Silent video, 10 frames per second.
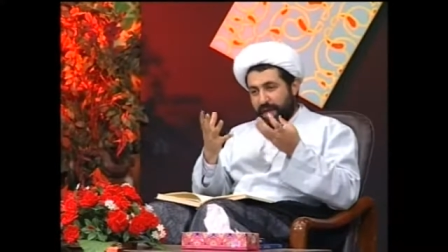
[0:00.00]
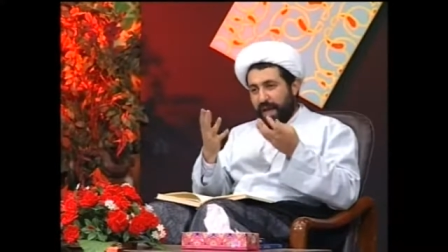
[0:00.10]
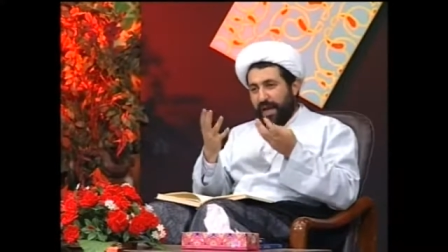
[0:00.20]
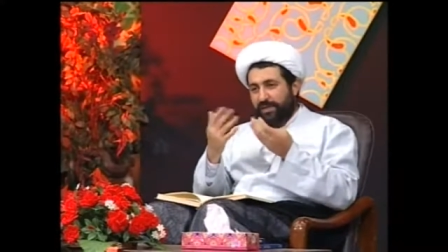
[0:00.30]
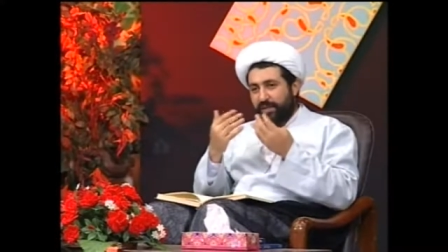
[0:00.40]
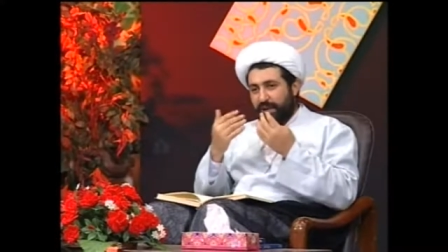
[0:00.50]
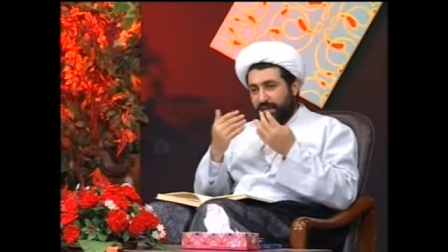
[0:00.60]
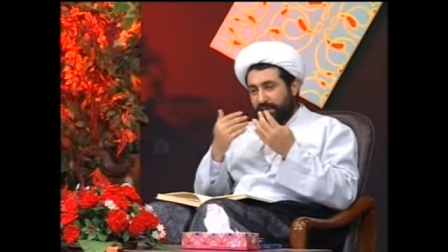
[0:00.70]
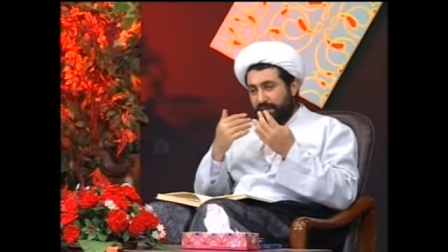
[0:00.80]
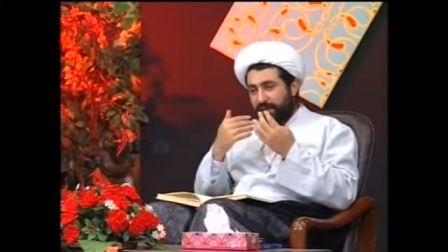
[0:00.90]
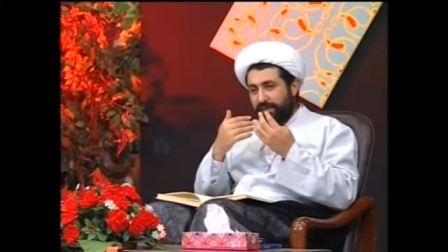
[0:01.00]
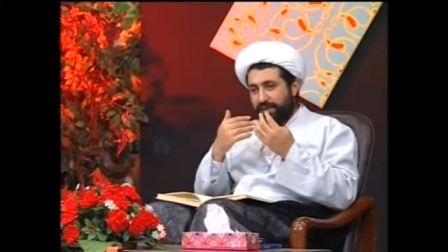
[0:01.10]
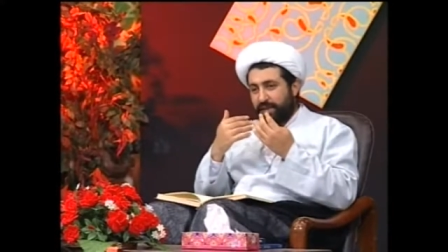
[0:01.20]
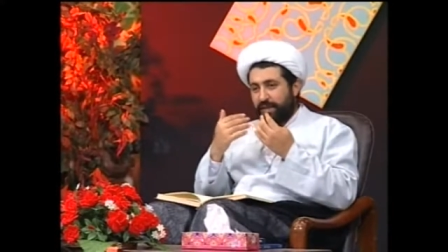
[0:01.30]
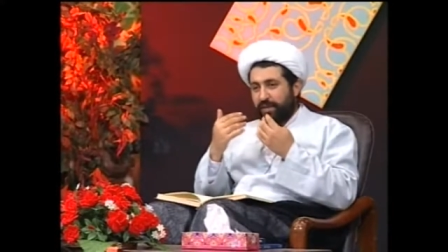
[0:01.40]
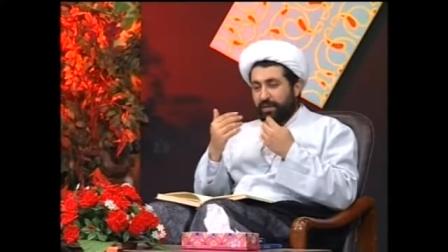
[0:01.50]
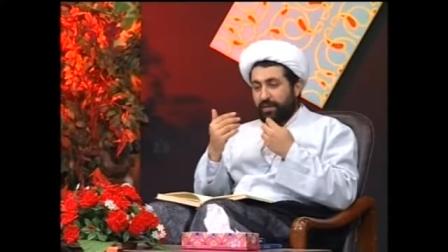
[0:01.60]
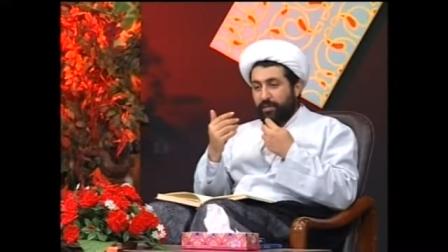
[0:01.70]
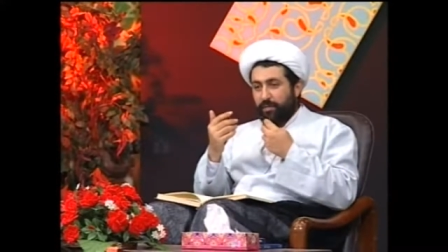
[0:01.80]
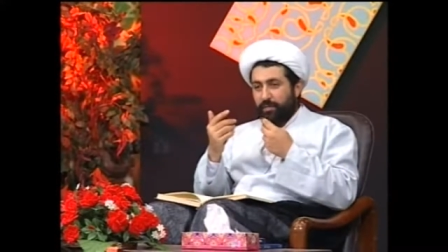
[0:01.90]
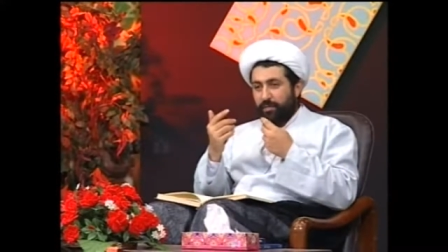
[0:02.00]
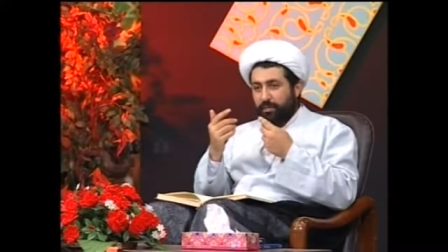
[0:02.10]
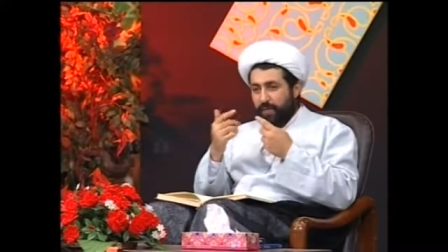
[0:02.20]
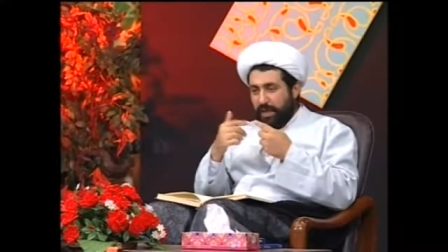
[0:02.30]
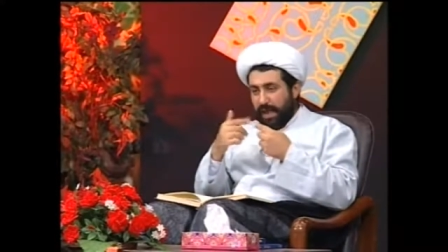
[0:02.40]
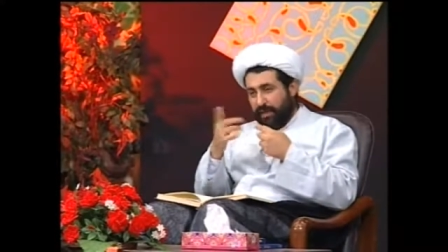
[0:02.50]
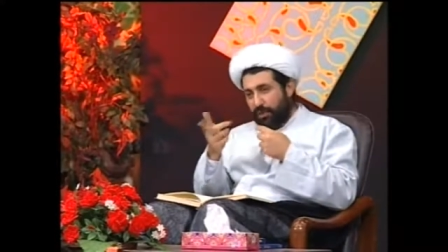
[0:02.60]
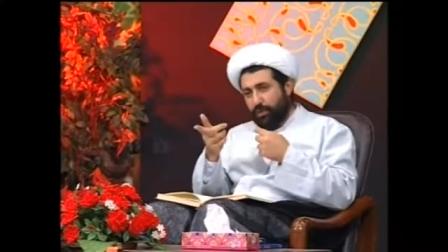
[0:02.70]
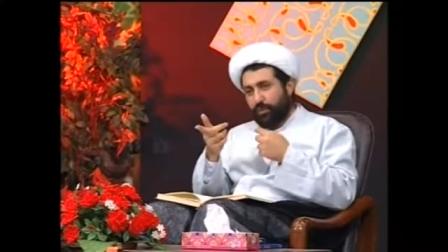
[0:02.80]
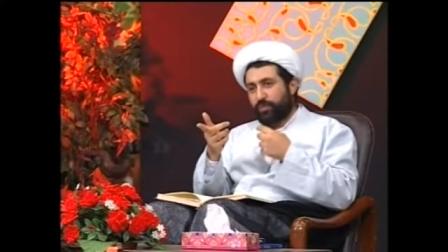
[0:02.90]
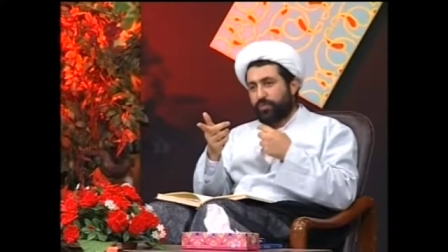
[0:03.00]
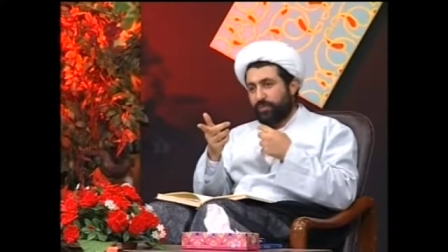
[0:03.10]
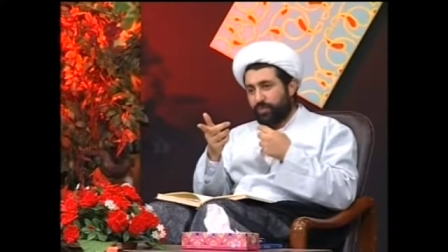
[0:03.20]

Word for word: As long as I say, me and you,